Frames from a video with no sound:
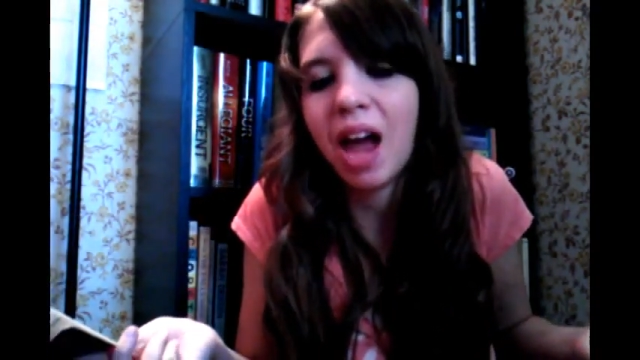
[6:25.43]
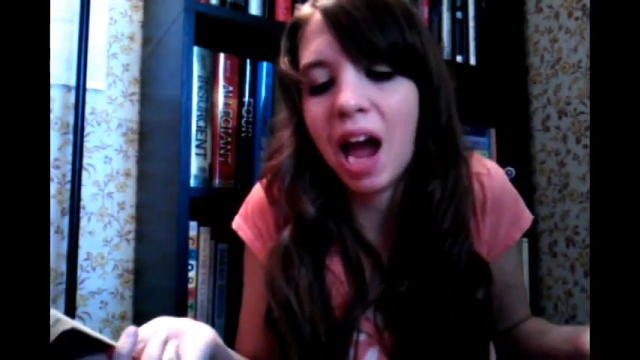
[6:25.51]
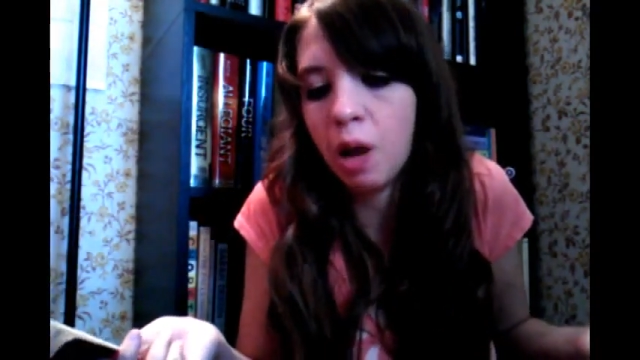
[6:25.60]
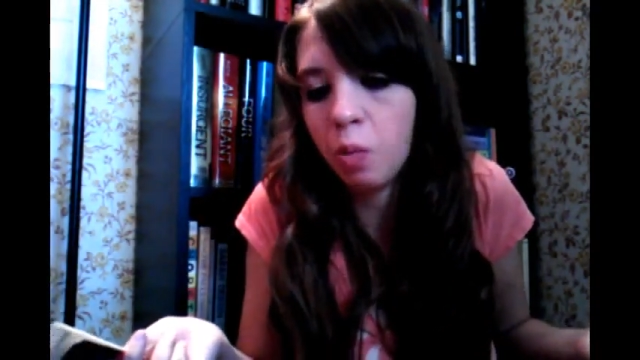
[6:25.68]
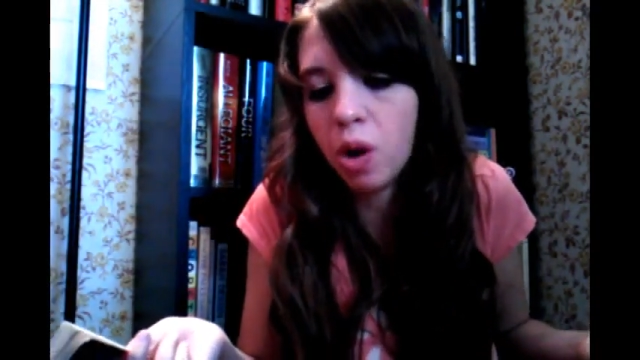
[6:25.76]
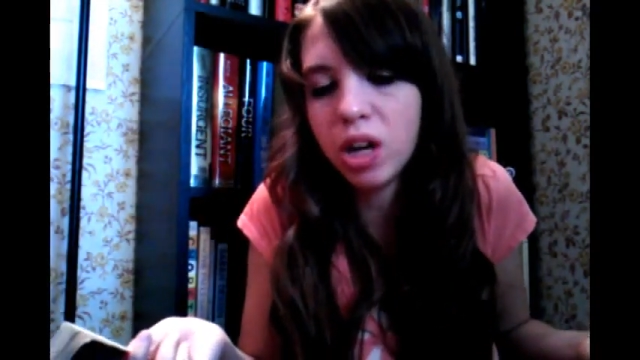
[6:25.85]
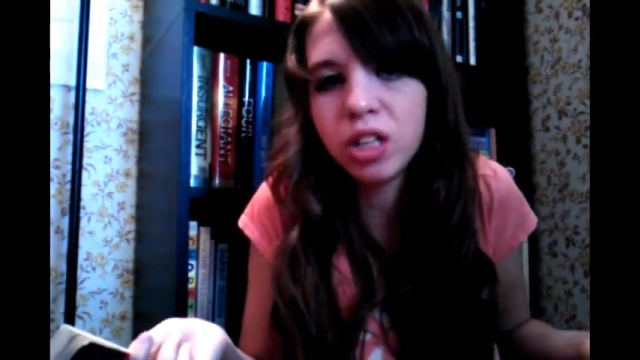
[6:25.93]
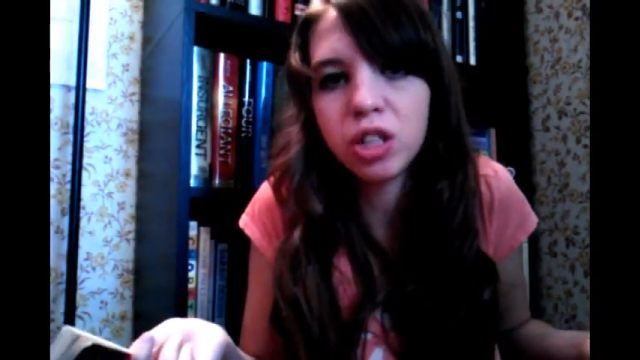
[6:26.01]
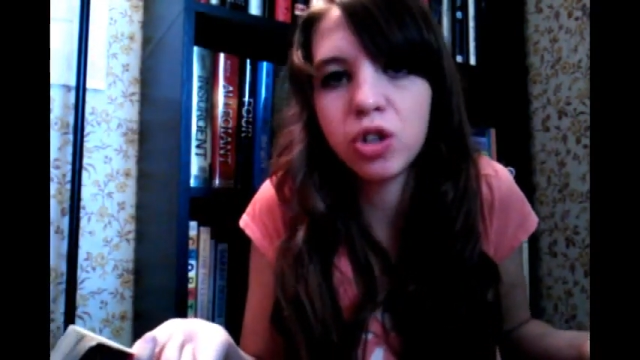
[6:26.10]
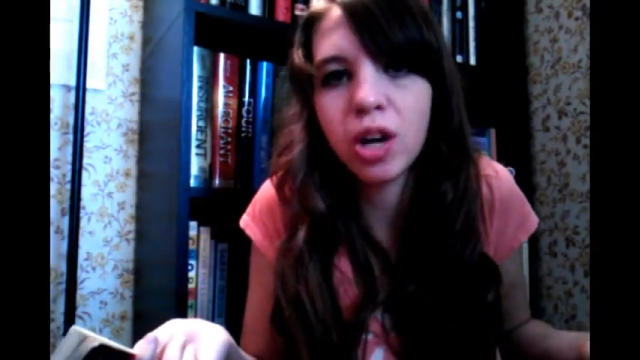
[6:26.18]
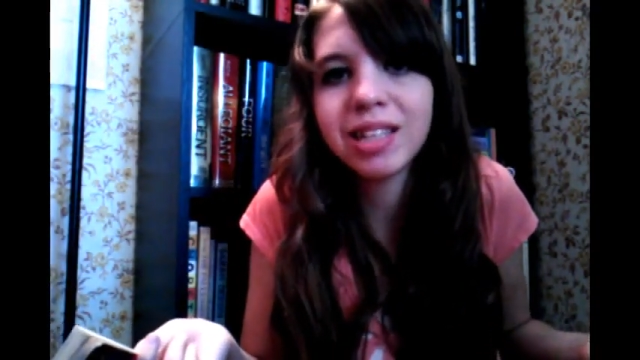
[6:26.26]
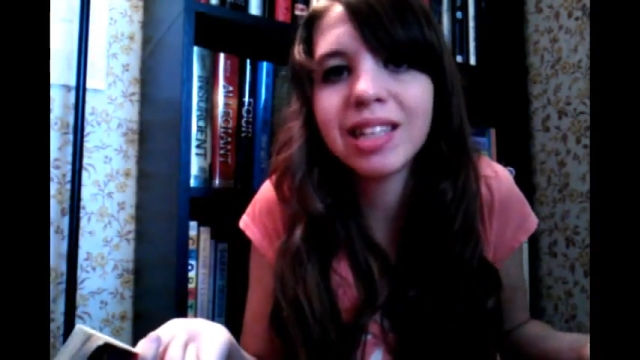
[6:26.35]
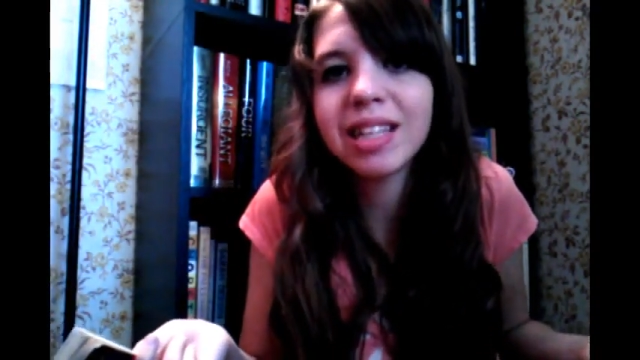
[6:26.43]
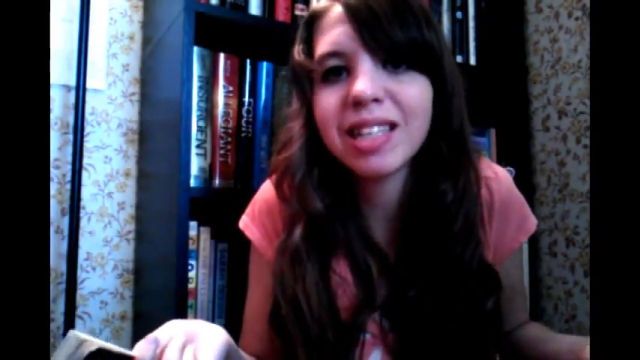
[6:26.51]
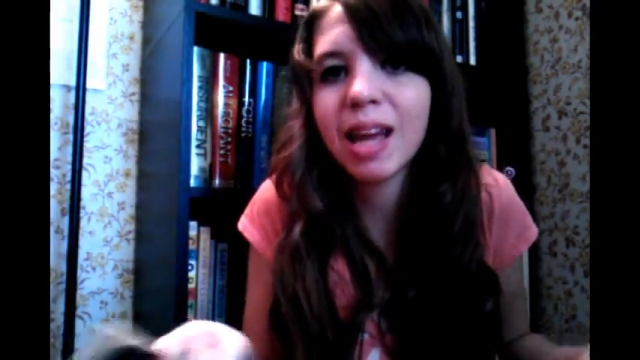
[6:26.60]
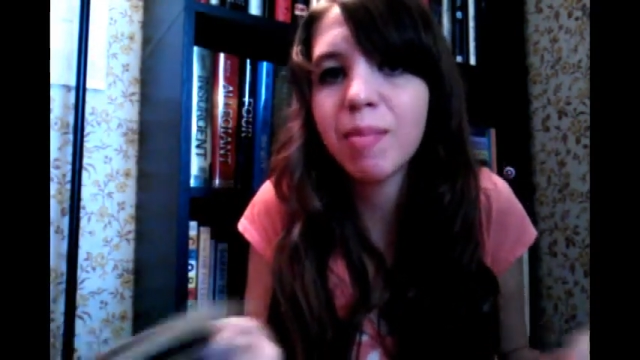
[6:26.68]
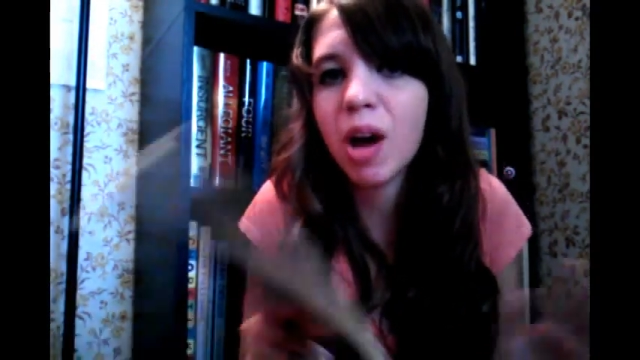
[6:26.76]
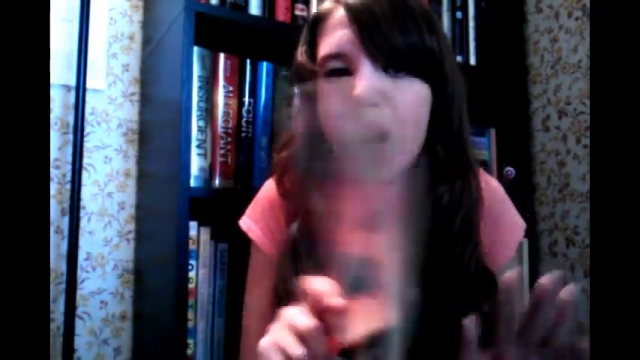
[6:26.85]
I wanted to dress in the
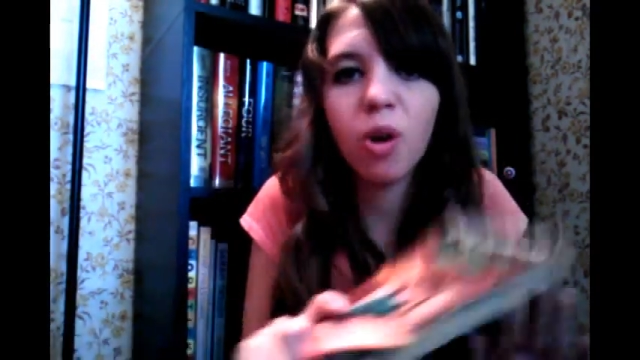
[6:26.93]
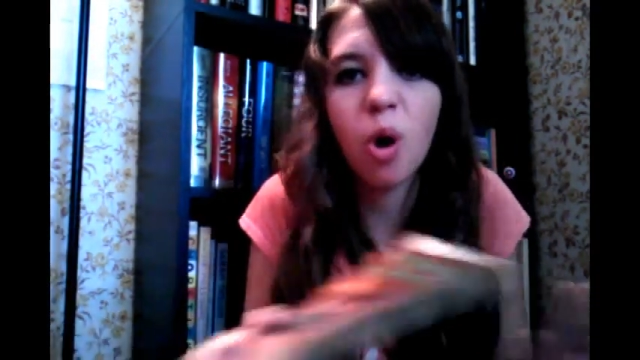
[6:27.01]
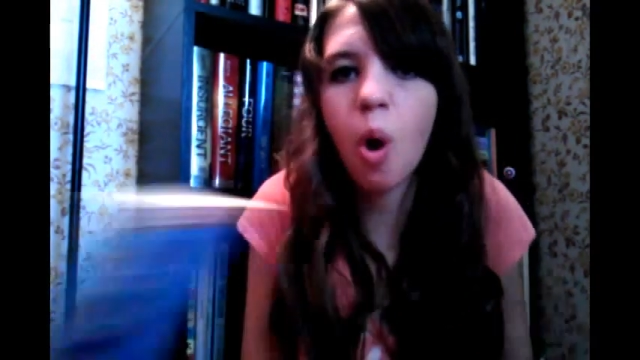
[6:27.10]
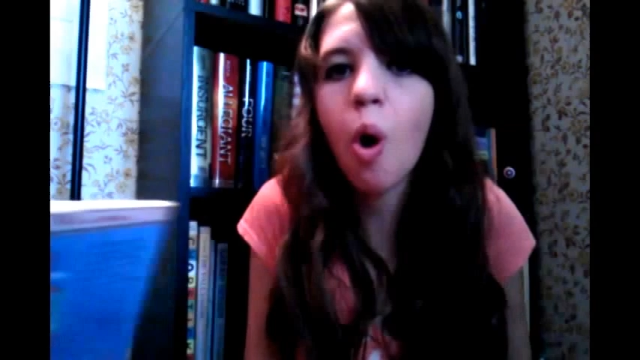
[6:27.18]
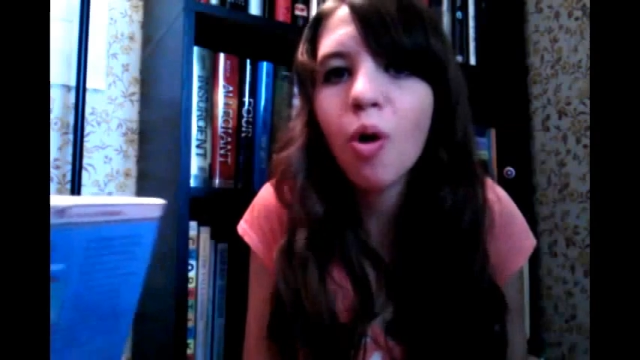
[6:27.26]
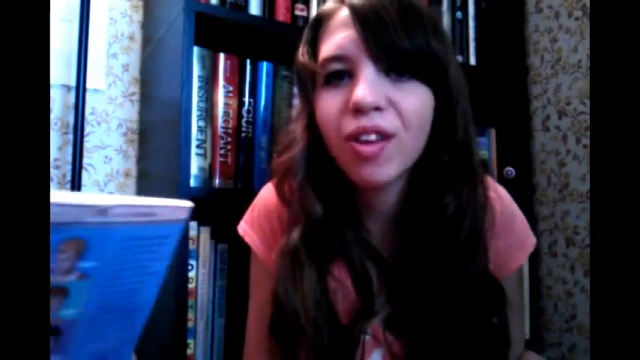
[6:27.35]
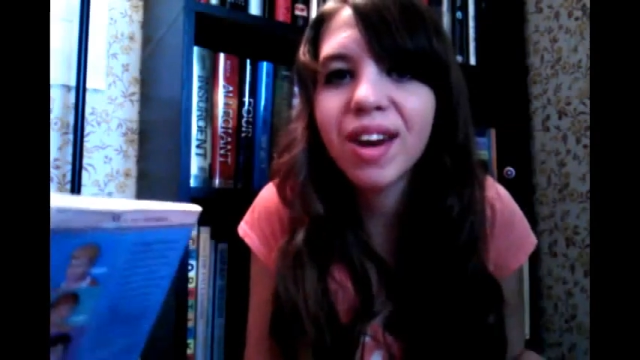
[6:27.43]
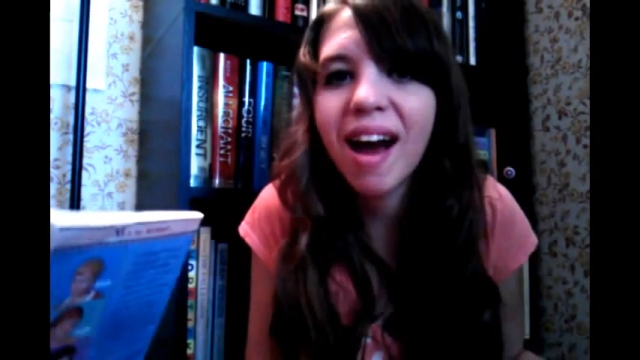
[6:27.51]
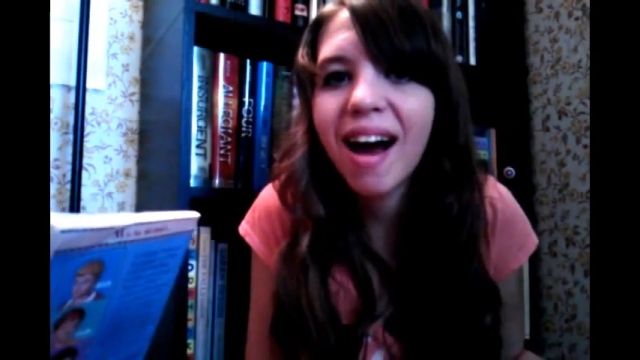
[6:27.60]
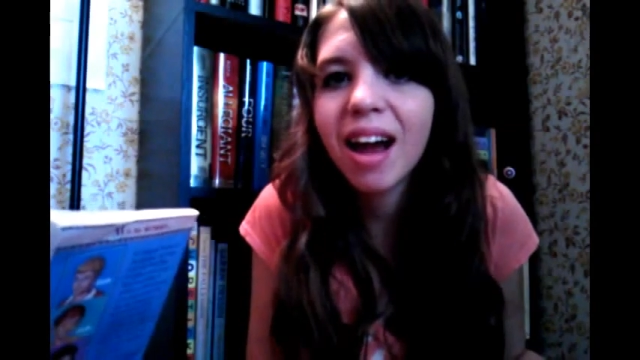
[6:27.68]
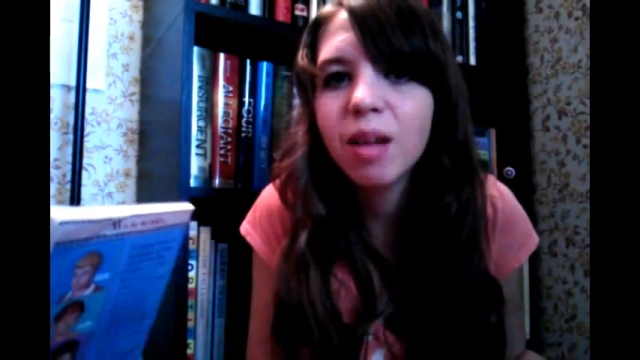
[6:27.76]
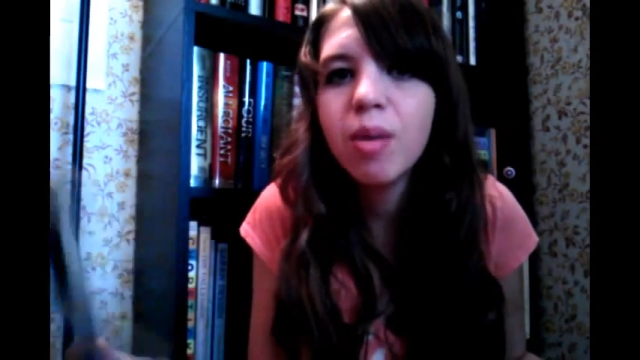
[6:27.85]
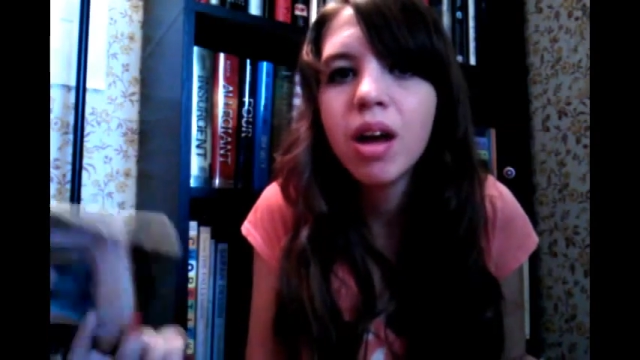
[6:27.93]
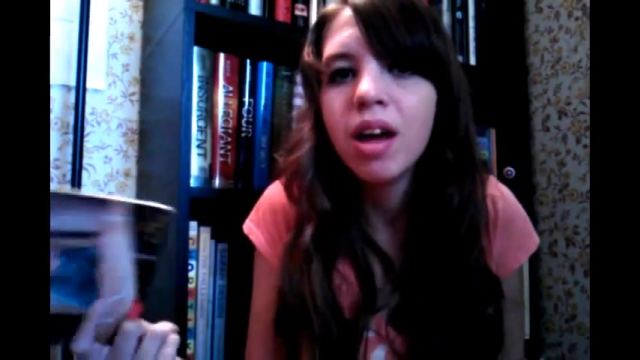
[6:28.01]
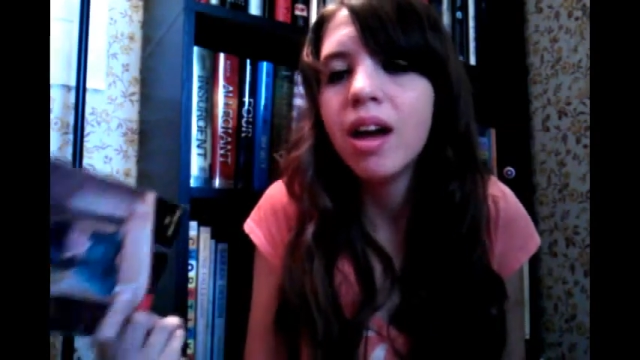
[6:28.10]
same color all the time.